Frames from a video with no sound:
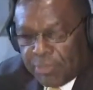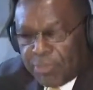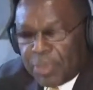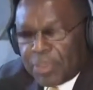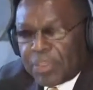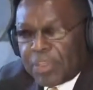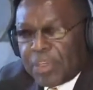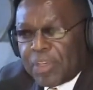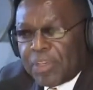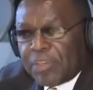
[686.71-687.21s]

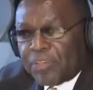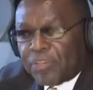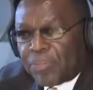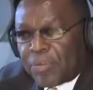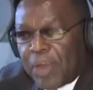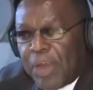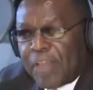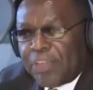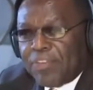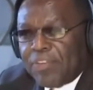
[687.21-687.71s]
But the
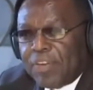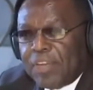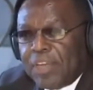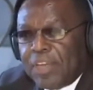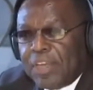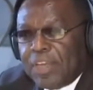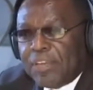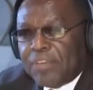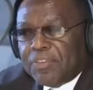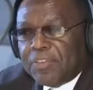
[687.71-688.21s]

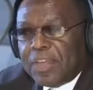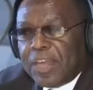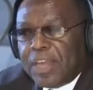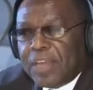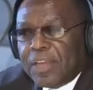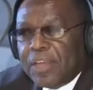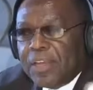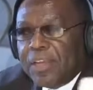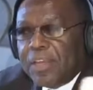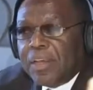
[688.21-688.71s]
tragedy is
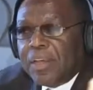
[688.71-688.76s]
that